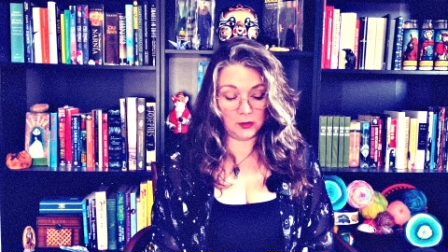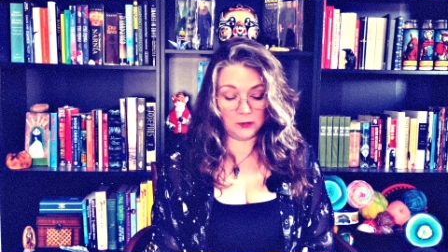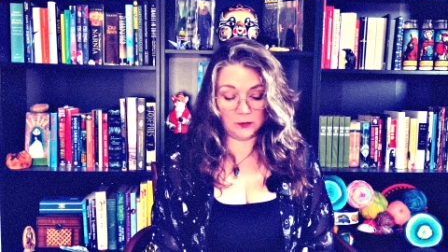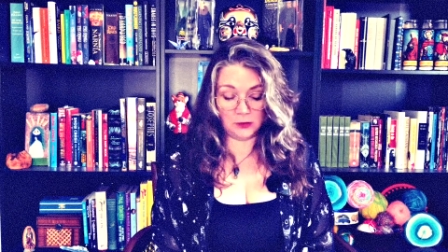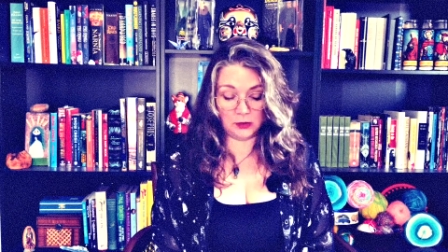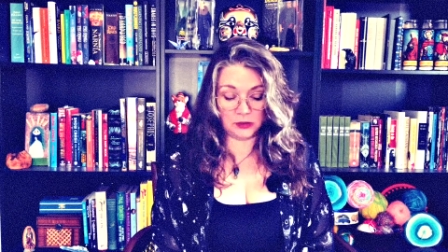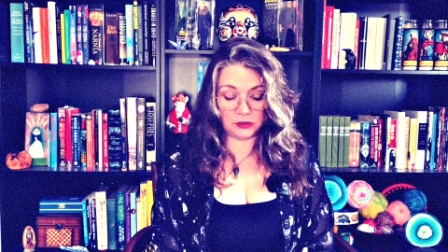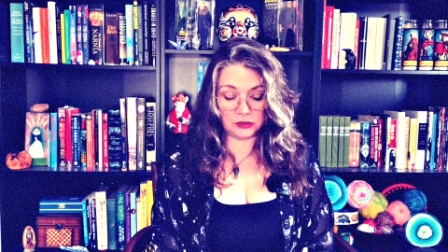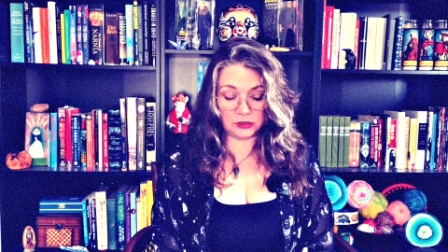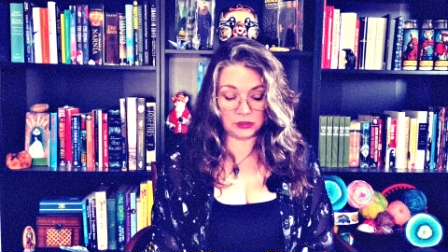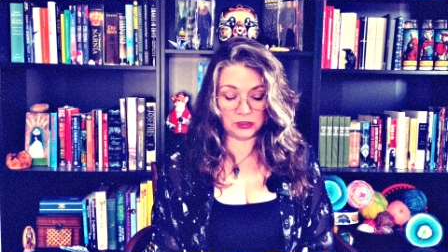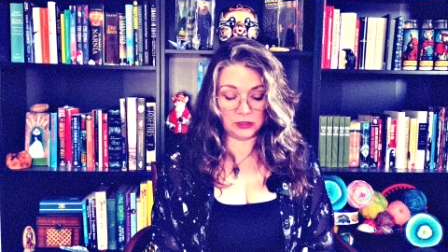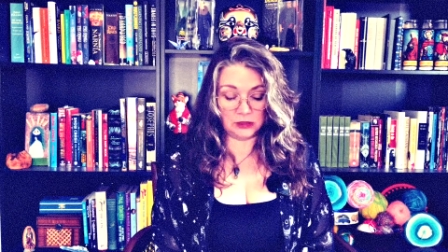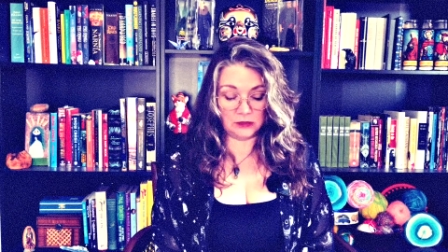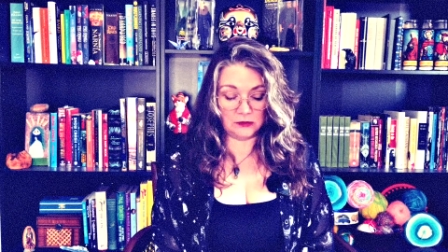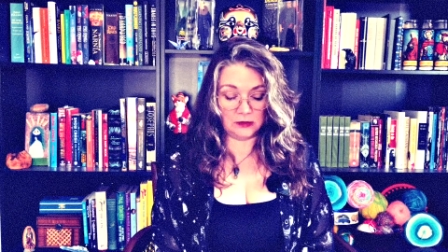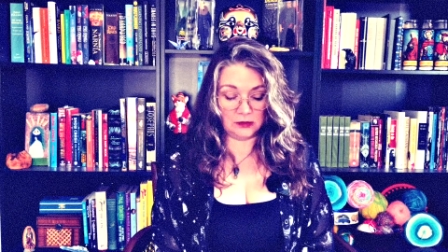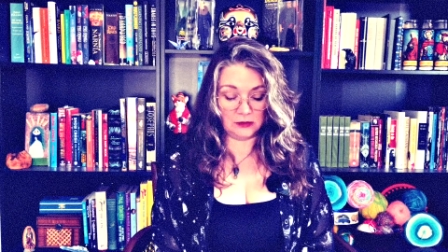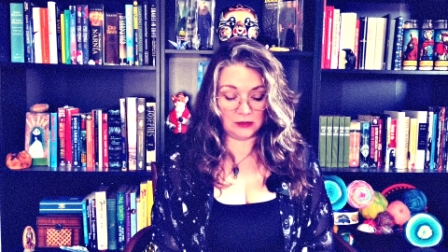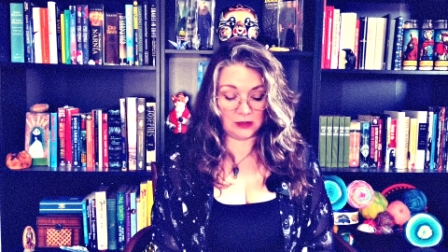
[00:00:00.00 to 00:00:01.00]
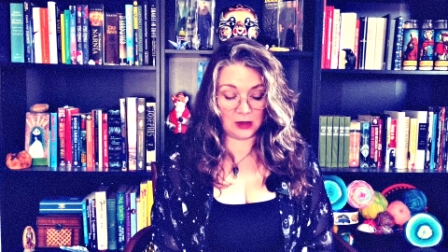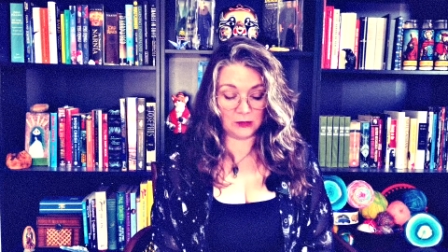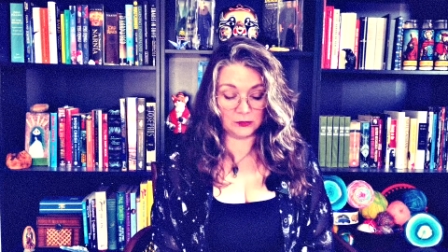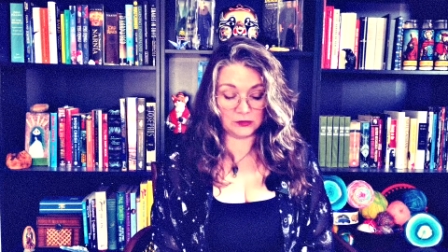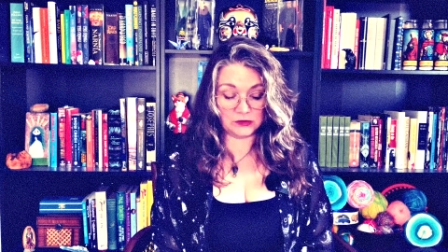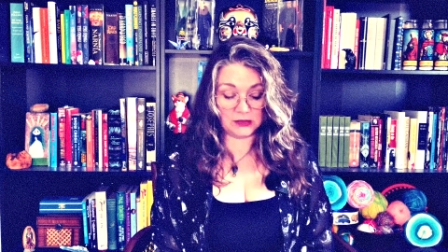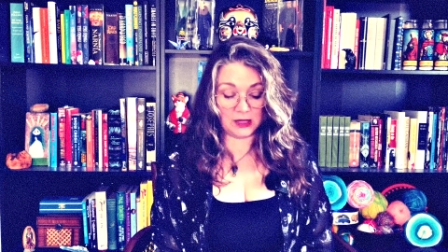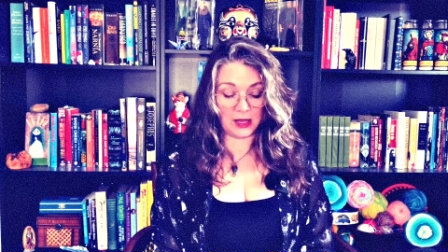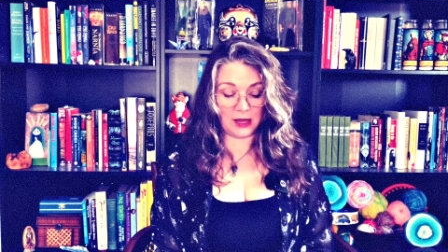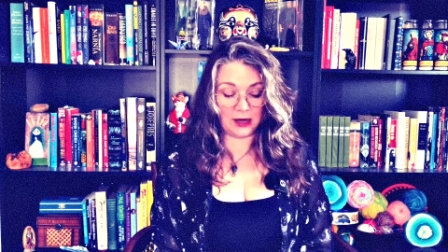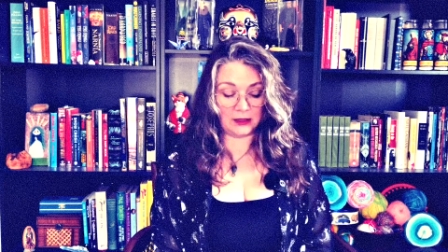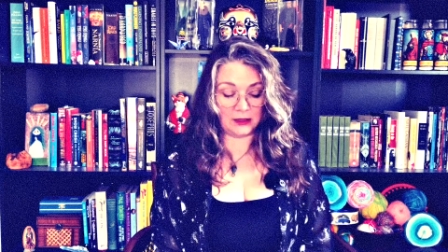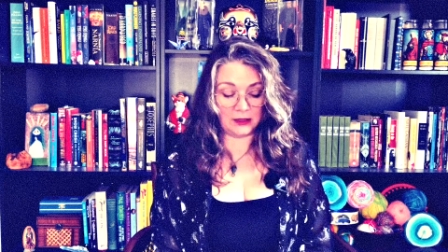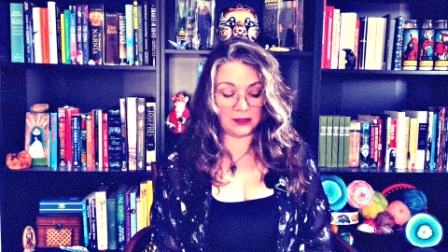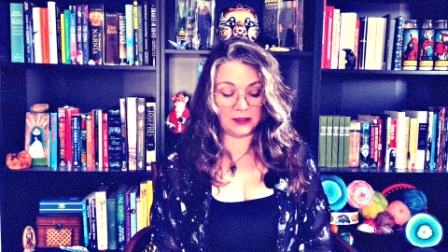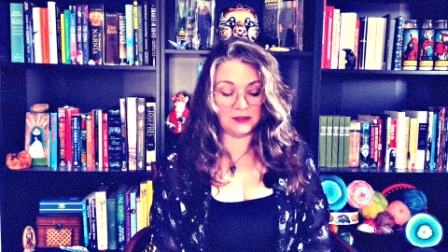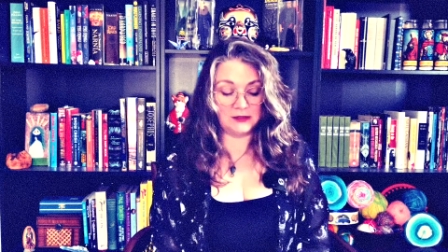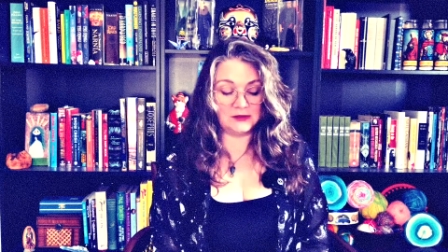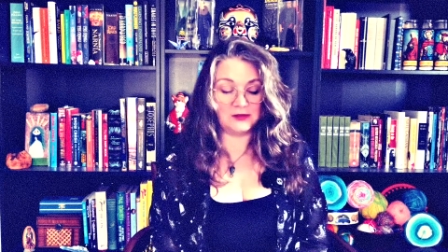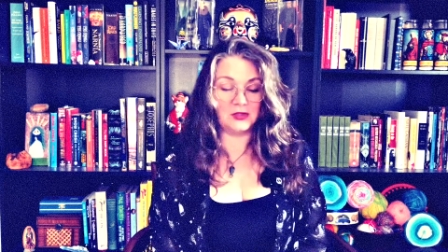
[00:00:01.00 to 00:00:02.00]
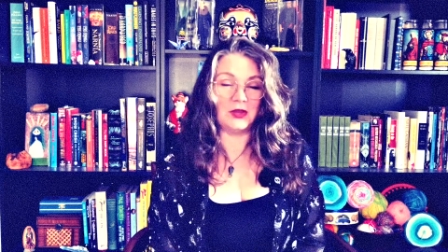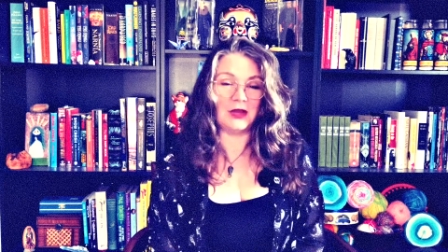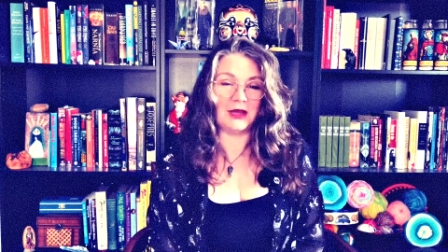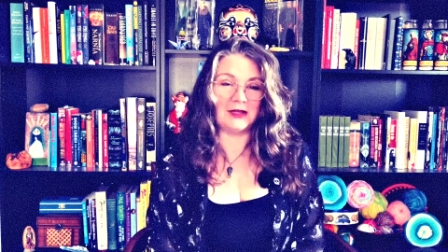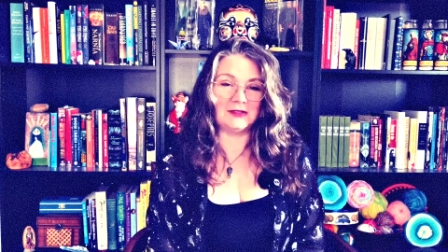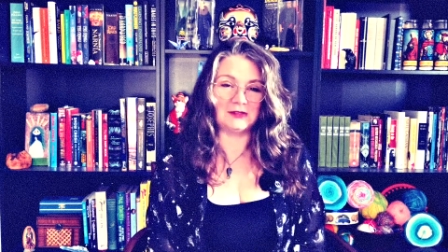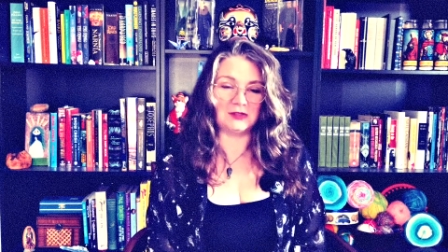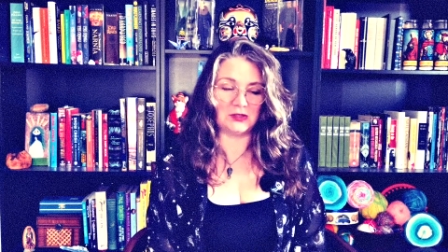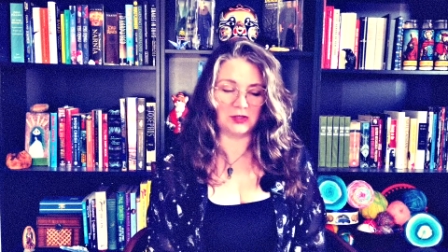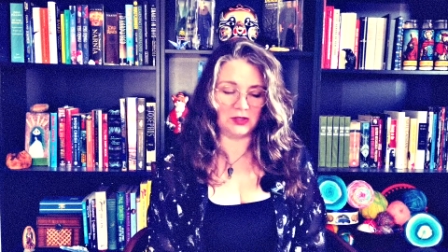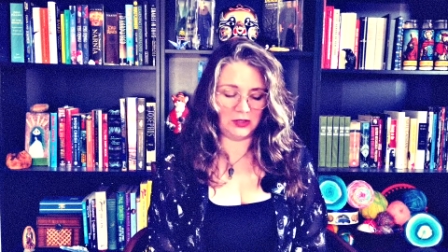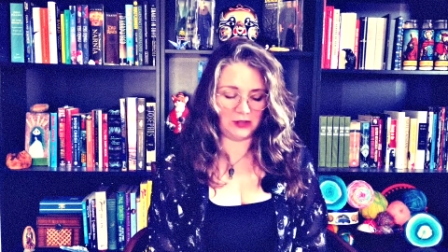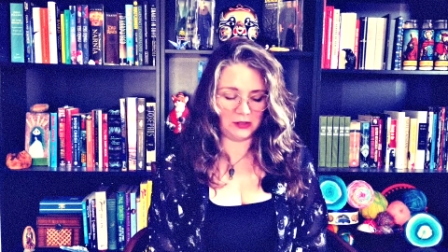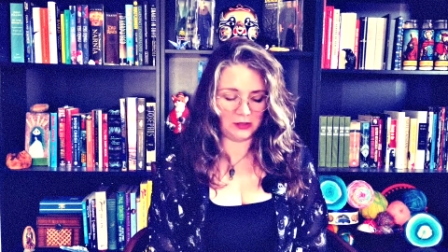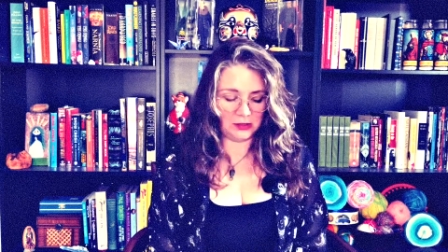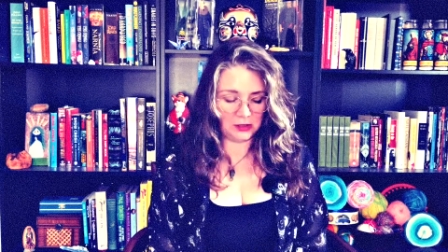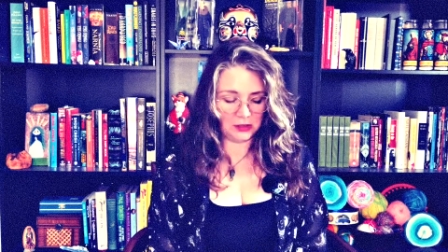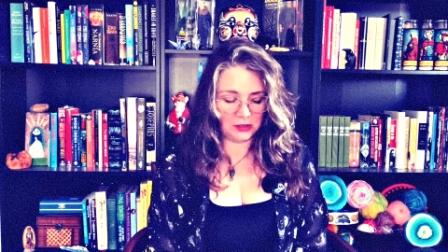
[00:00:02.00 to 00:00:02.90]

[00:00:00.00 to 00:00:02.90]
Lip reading: but she didn't think that was likely, so that's good.